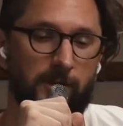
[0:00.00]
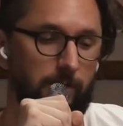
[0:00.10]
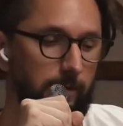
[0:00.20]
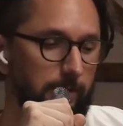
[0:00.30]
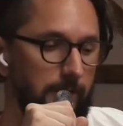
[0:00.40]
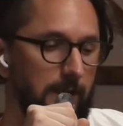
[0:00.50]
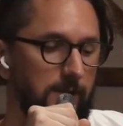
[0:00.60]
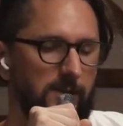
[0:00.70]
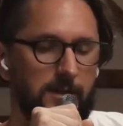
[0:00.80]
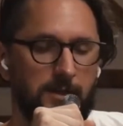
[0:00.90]
No.
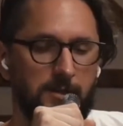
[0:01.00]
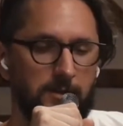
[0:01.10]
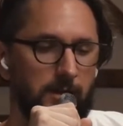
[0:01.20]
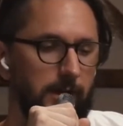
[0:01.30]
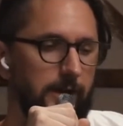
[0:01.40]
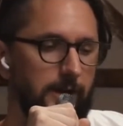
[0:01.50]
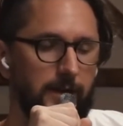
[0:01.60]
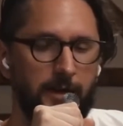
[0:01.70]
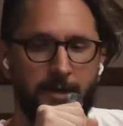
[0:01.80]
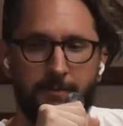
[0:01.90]
Casey is not.
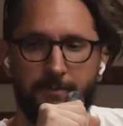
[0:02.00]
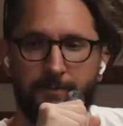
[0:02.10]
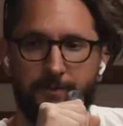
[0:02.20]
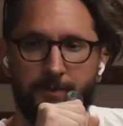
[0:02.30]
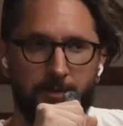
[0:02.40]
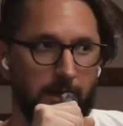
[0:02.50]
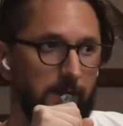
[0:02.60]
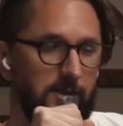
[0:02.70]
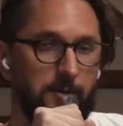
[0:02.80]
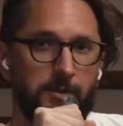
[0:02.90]

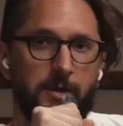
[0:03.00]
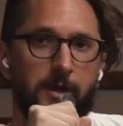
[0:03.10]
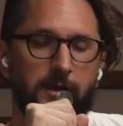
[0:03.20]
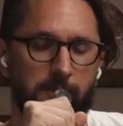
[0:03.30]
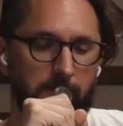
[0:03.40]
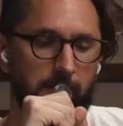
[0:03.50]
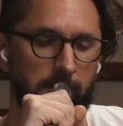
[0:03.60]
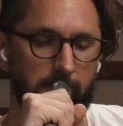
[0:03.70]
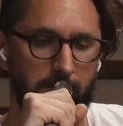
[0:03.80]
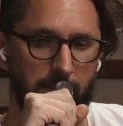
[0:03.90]
Casey was not
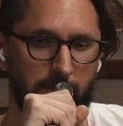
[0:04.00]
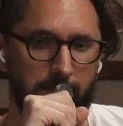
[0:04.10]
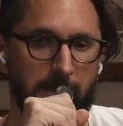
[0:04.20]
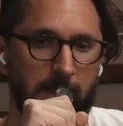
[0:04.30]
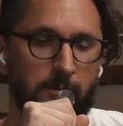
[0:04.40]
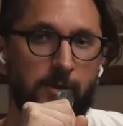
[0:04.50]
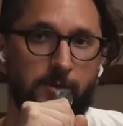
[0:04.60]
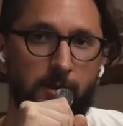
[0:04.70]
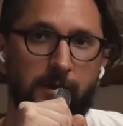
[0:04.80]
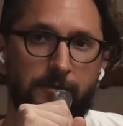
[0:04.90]
assigned to be anyone's
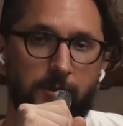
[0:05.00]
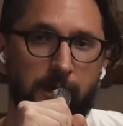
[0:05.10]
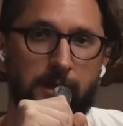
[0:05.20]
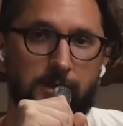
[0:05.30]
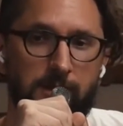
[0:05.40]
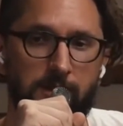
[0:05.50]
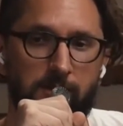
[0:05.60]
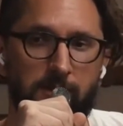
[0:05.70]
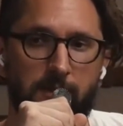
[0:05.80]
wife. Okay, she's